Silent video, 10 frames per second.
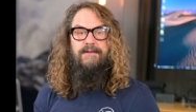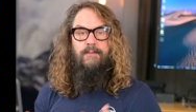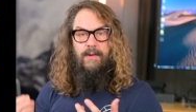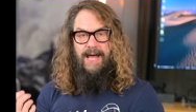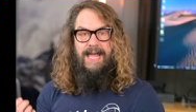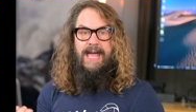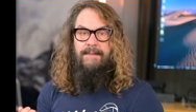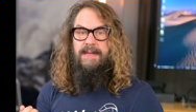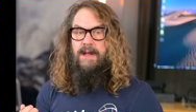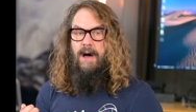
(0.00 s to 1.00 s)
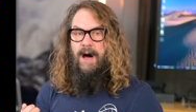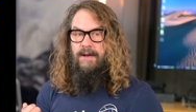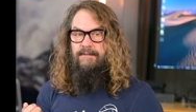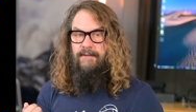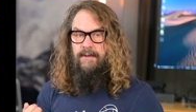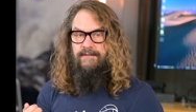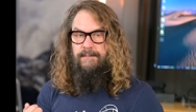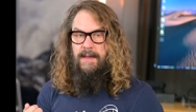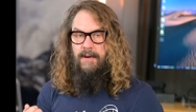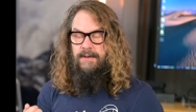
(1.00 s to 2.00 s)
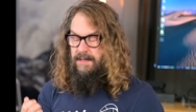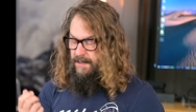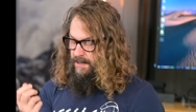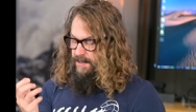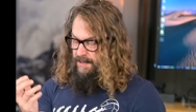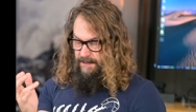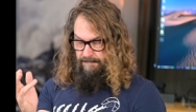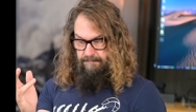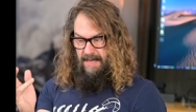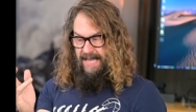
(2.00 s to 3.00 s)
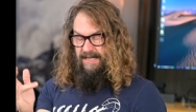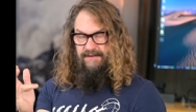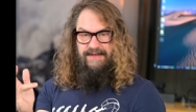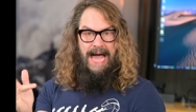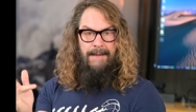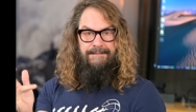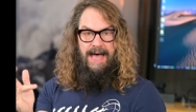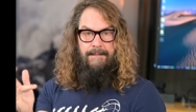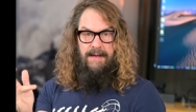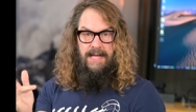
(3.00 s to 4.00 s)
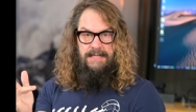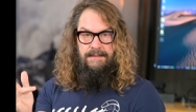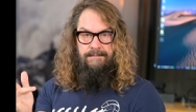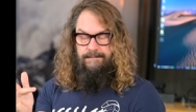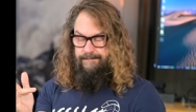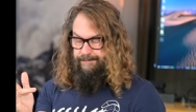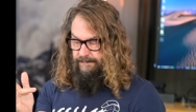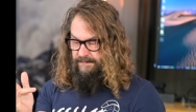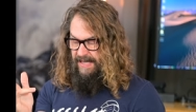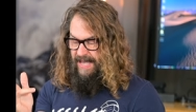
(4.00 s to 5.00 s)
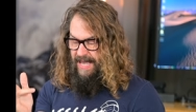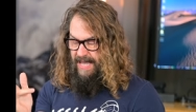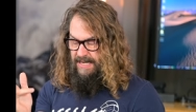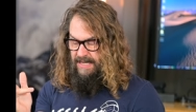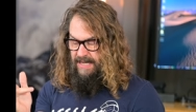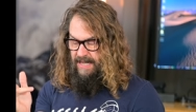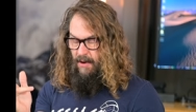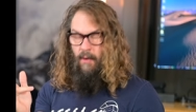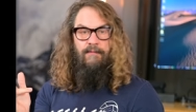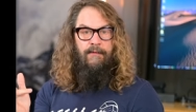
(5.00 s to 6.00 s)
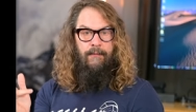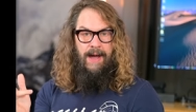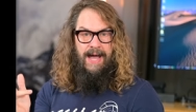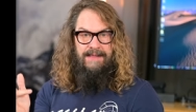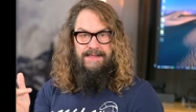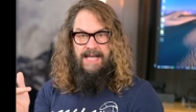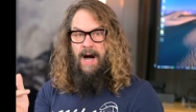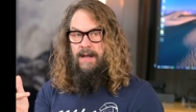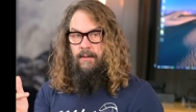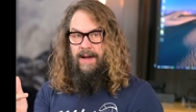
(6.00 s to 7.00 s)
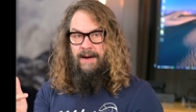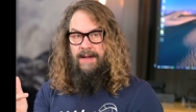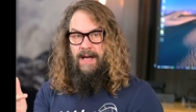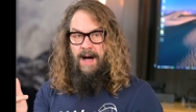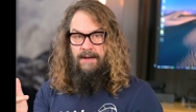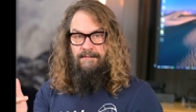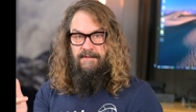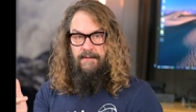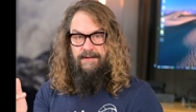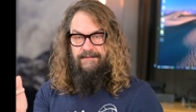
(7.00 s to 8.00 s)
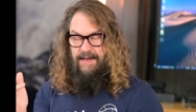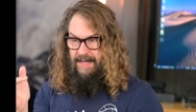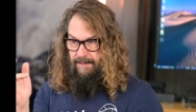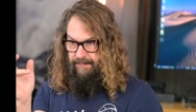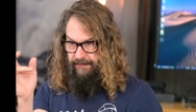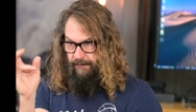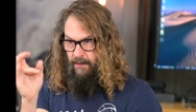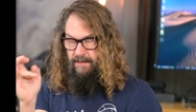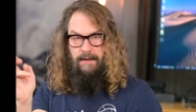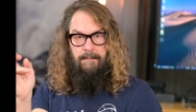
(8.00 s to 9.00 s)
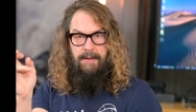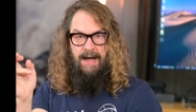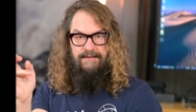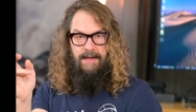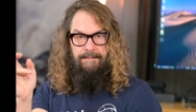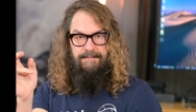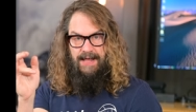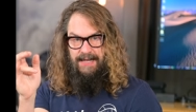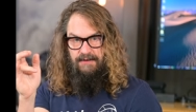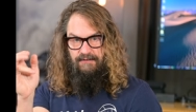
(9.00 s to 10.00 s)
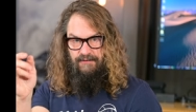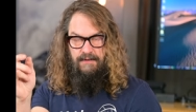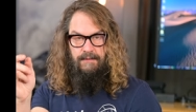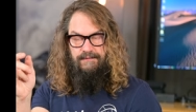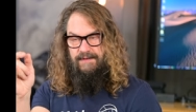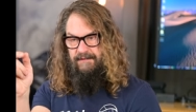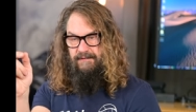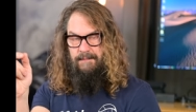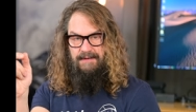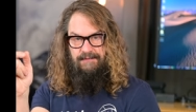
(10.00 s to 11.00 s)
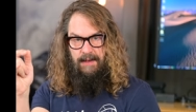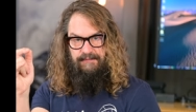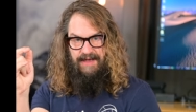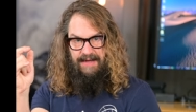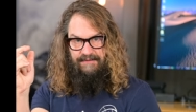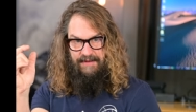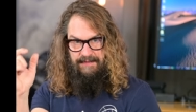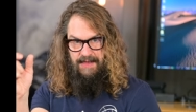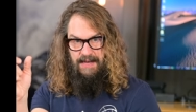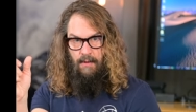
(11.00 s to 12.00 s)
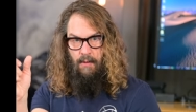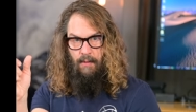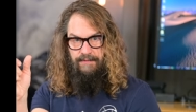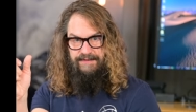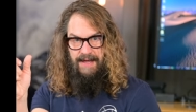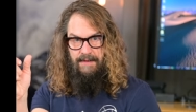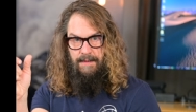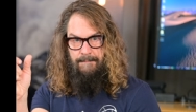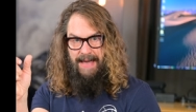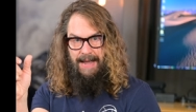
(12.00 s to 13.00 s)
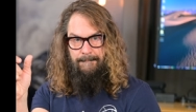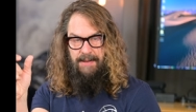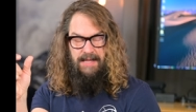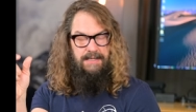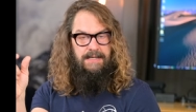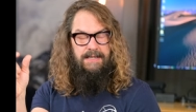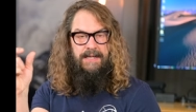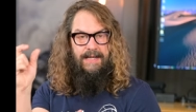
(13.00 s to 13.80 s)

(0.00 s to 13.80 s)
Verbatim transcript: is when I am in autofocus mode, I can tap that button and override the auto area autofocus, and I can throw a little box up that I can choose, this is my subject, and then hold down the back button